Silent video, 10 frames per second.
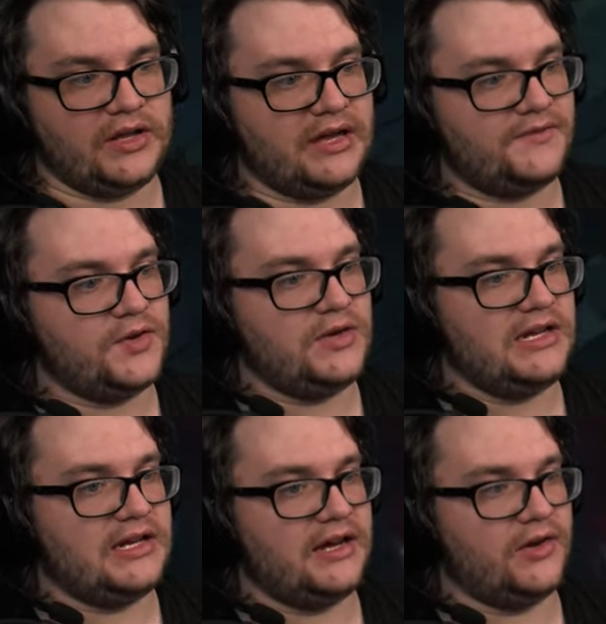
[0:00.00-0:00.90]
If you
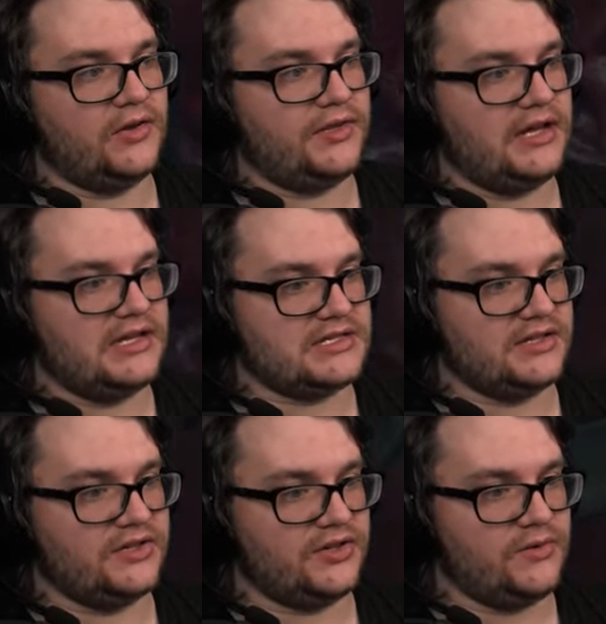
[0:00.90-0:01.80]
need health, it is
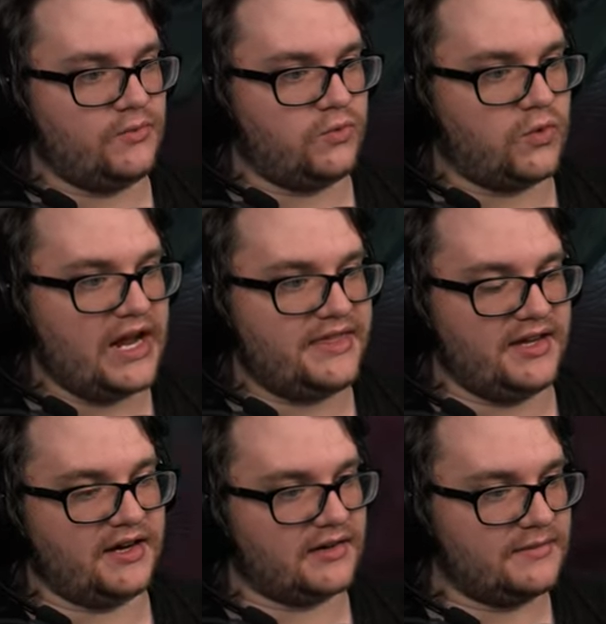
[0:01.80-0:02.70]
literally right
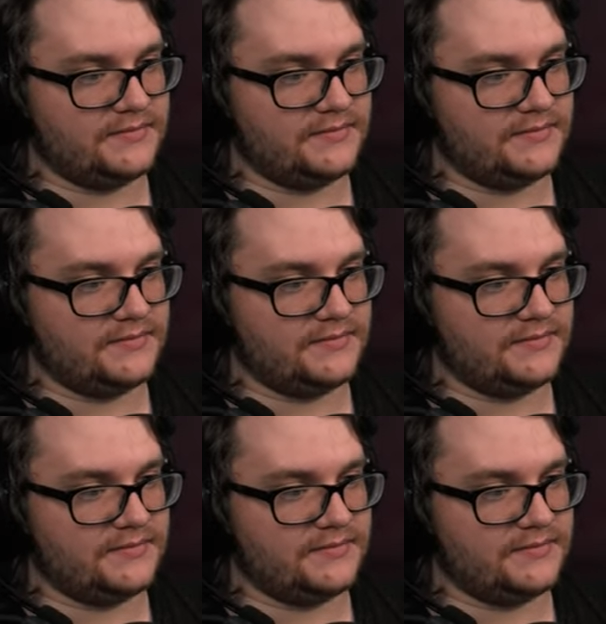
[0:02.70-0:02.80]
there.